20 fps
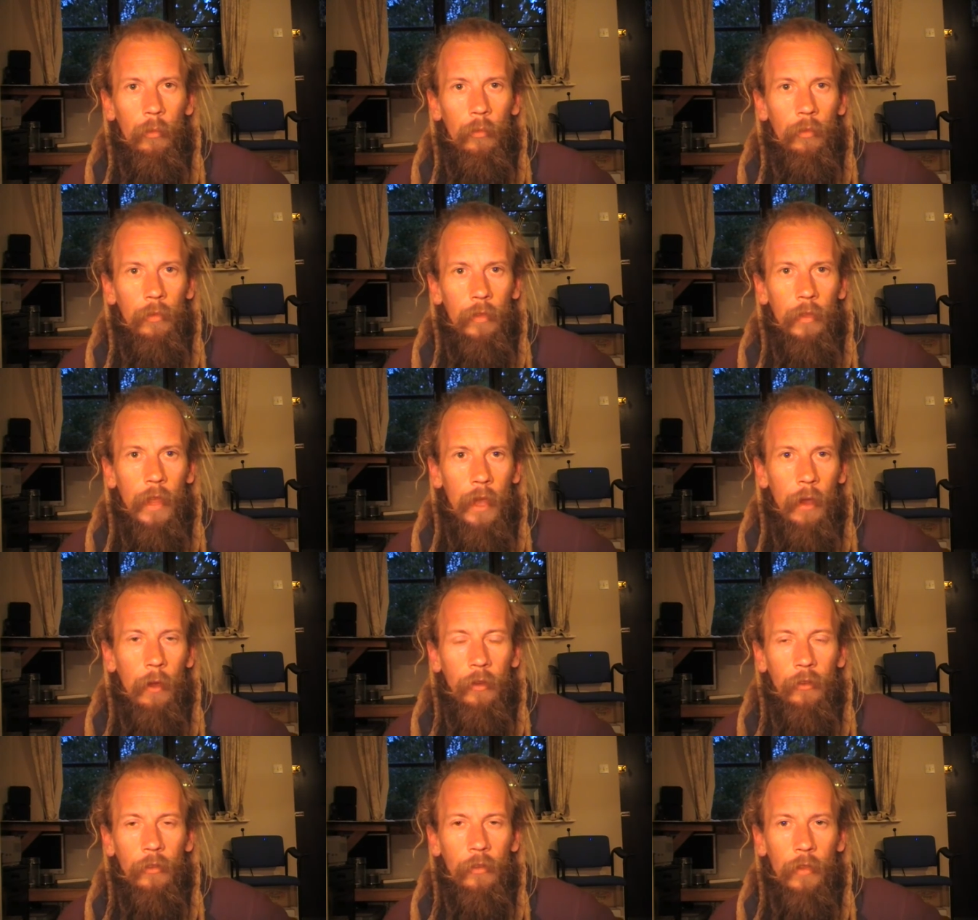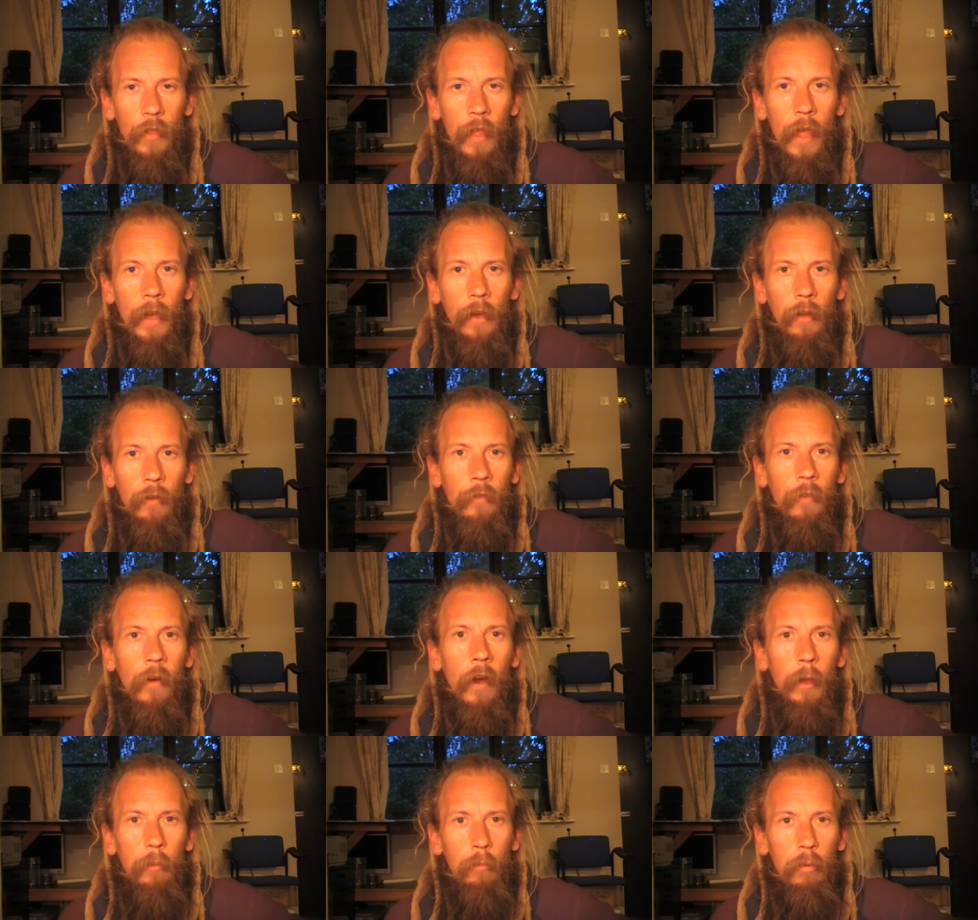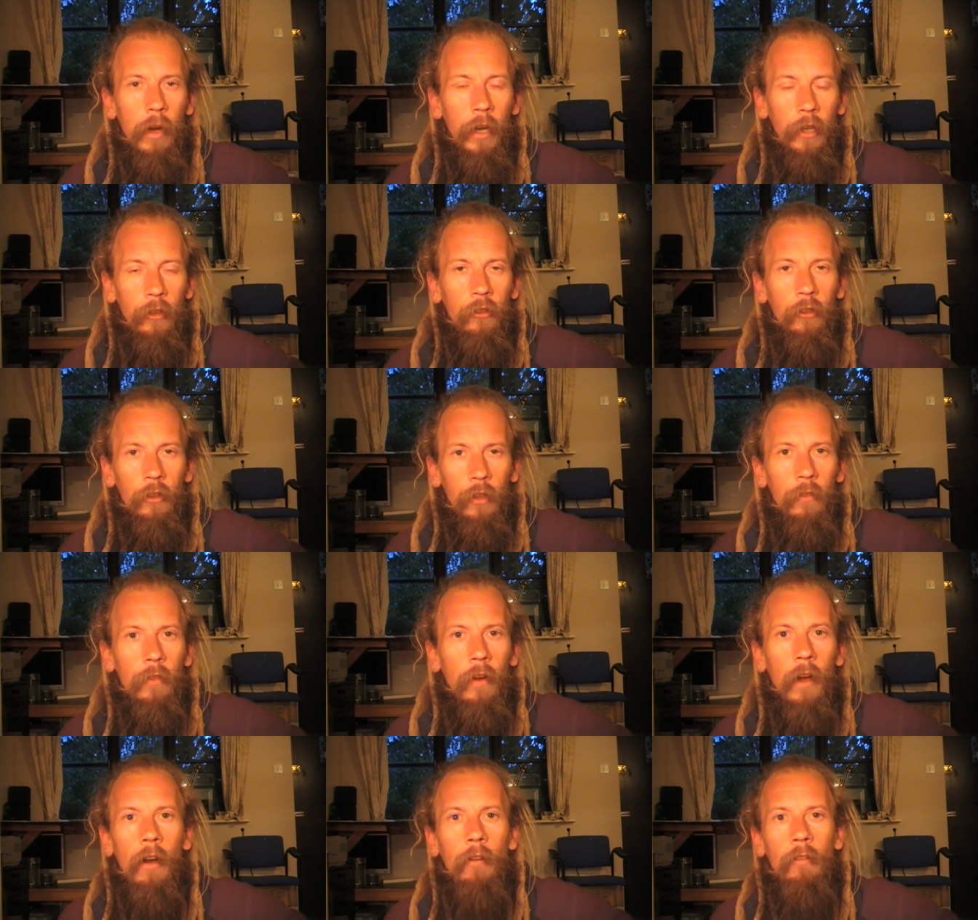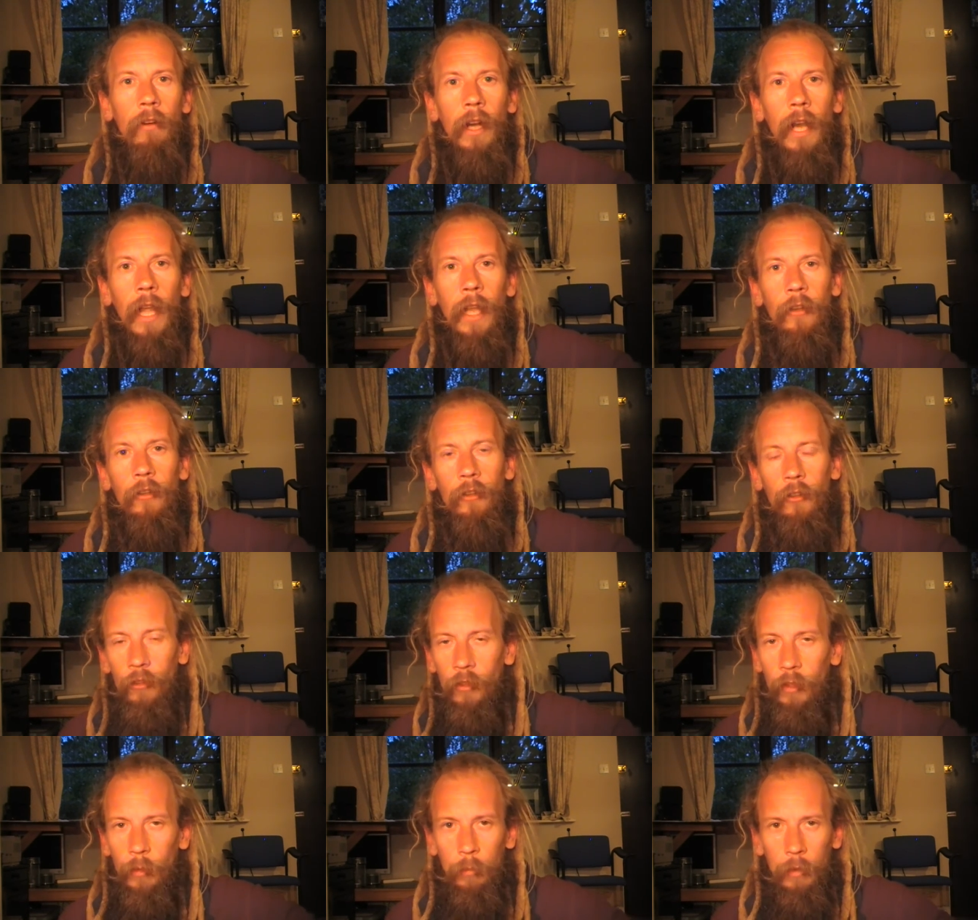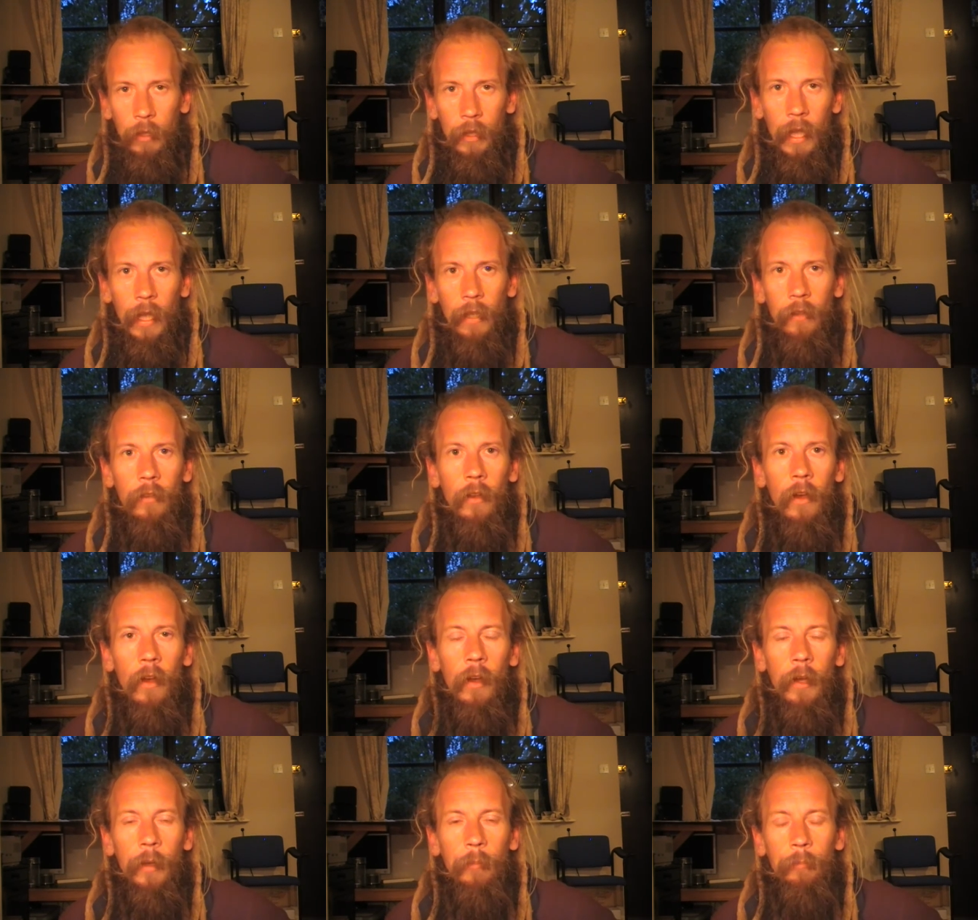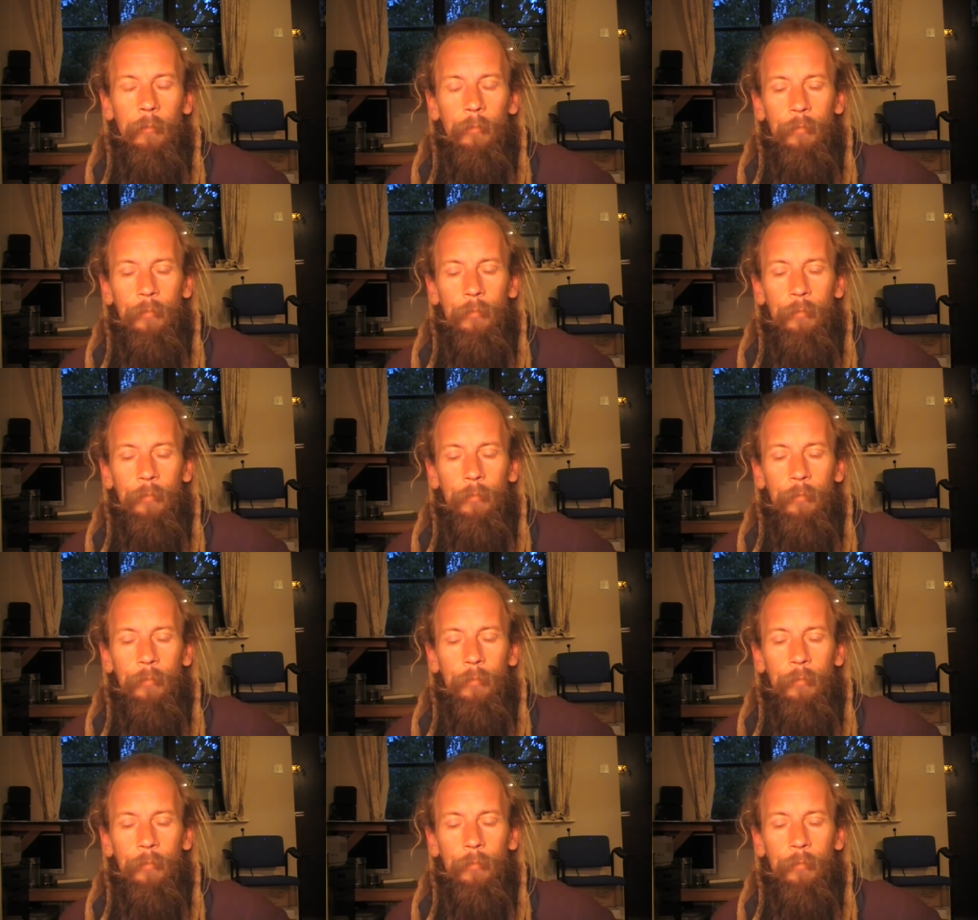there is then a vibration of our relationship at that time.